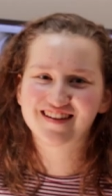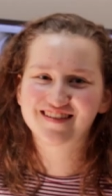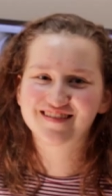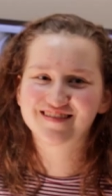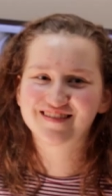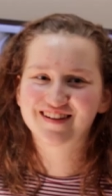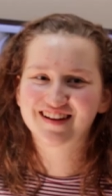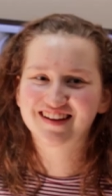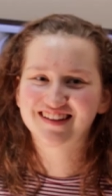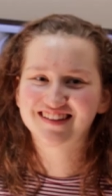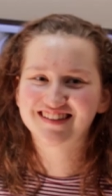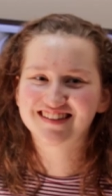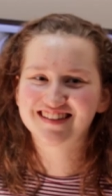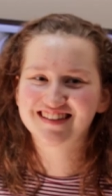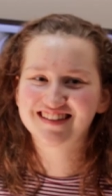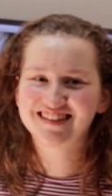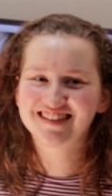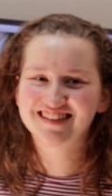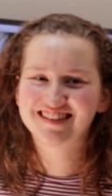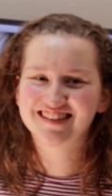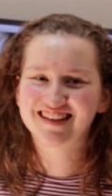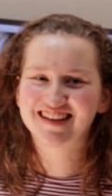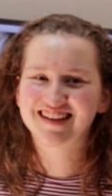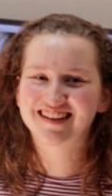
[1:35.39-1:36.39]
In grade
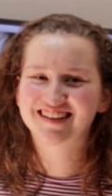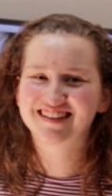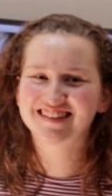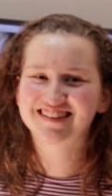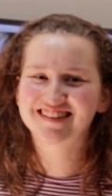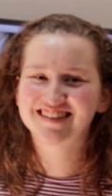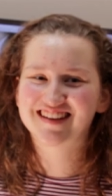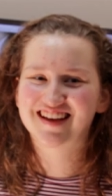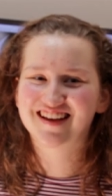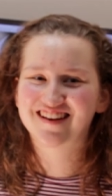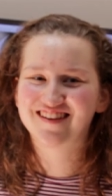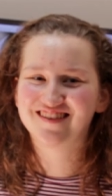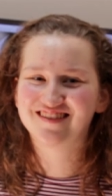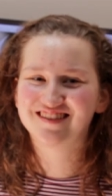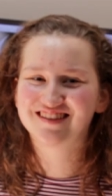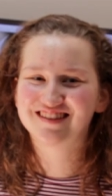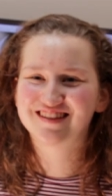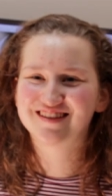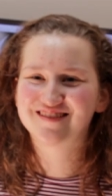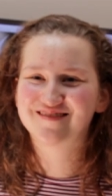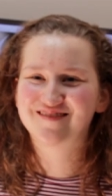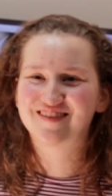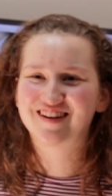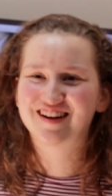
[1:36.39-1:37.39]
6, I
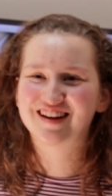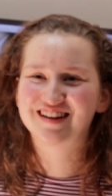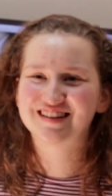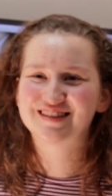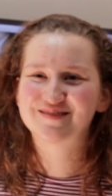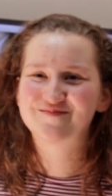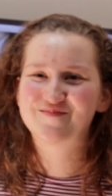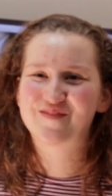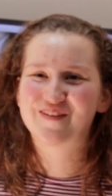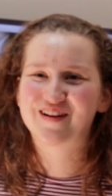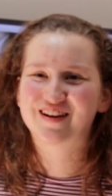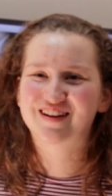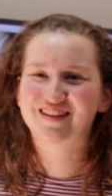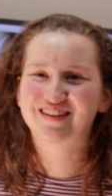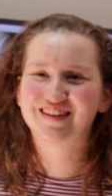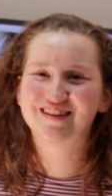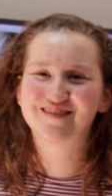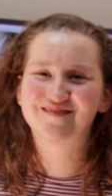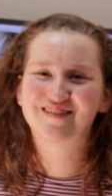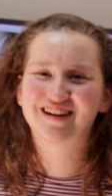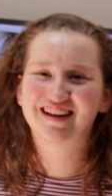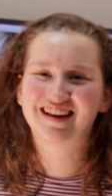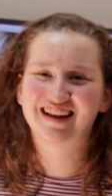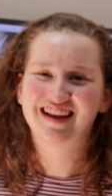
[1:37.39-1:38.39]
used to wear
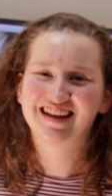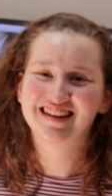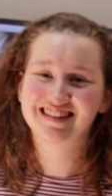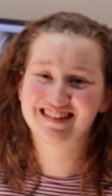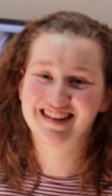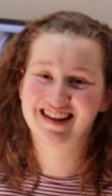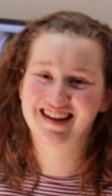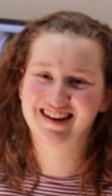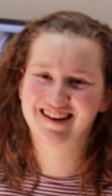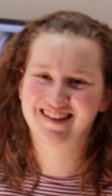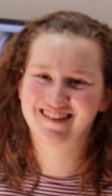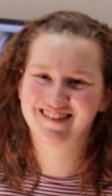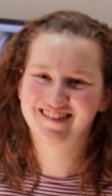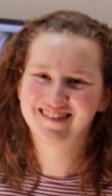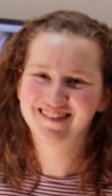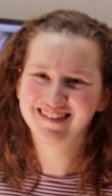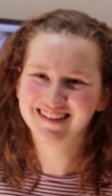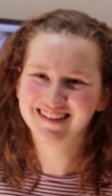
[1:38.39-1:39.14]
sparkly white eyeshadow.